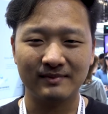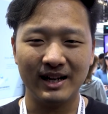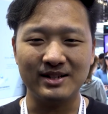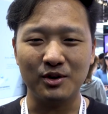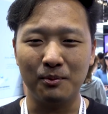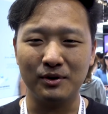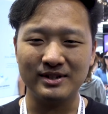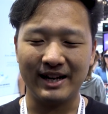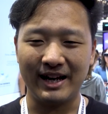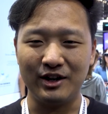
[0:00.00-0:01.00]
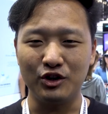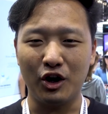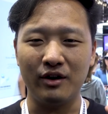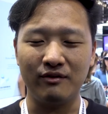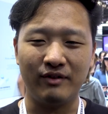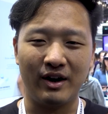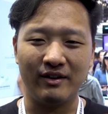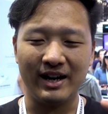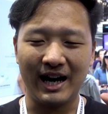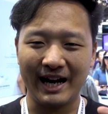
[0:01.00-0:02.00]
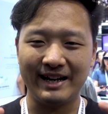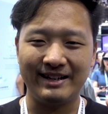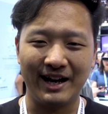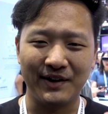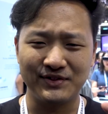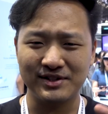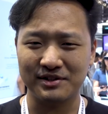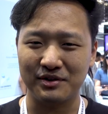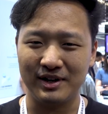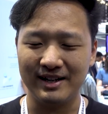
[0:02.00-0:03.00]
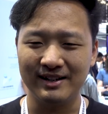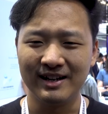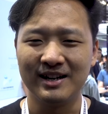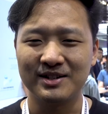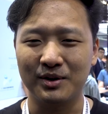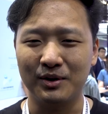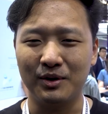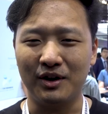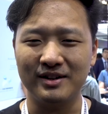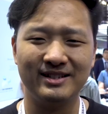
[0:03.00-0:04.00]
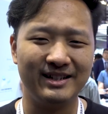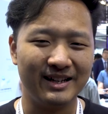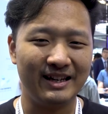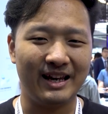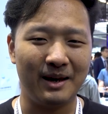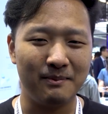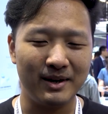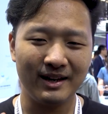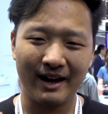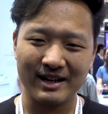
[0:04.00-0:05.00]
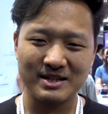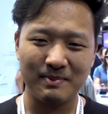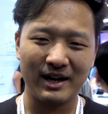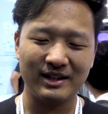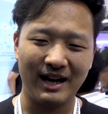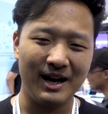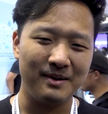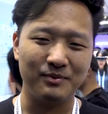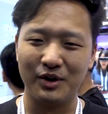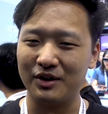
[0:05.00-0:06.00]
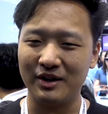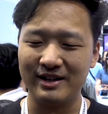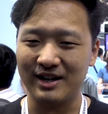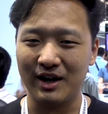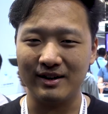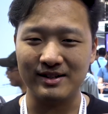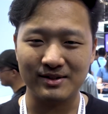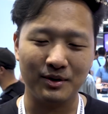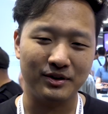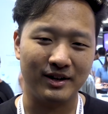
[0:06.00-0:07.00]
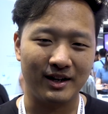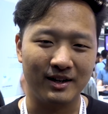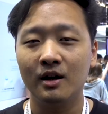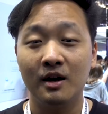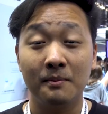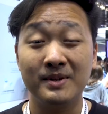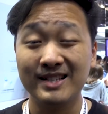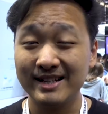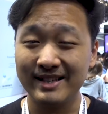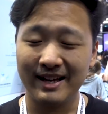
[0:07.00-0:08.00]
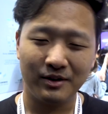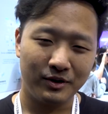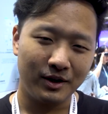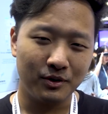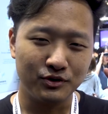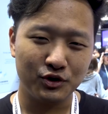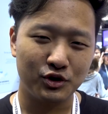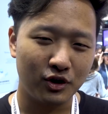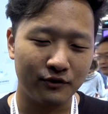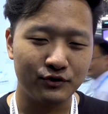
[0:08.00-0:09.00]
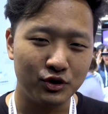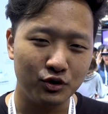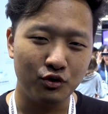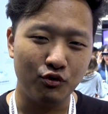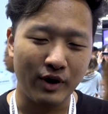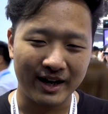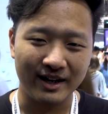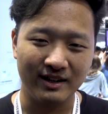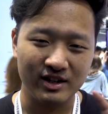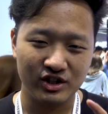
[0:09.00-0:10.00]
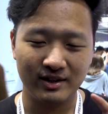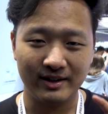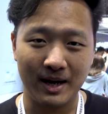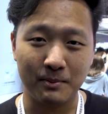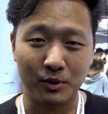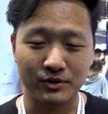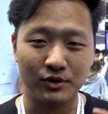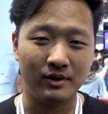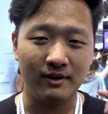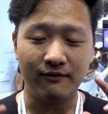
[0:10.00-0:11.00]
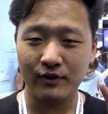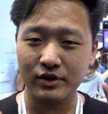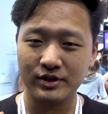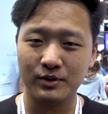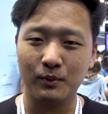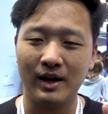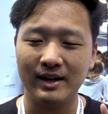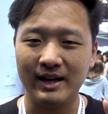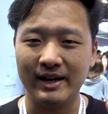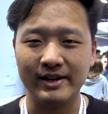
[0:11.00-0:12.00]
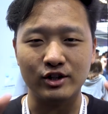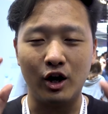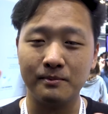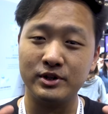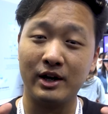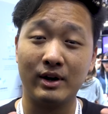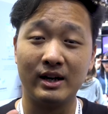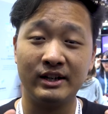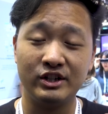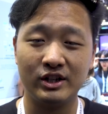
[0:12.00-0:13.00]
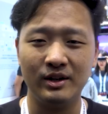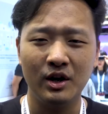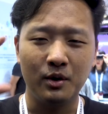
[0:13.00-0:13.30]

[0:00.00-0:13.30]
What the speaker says: it's almost like a not very high def screen. So honestly, the gaming aspect, I'm not entirely sold on it. Besides that though, they also showed off two recognition demos. So the first one is object recognition,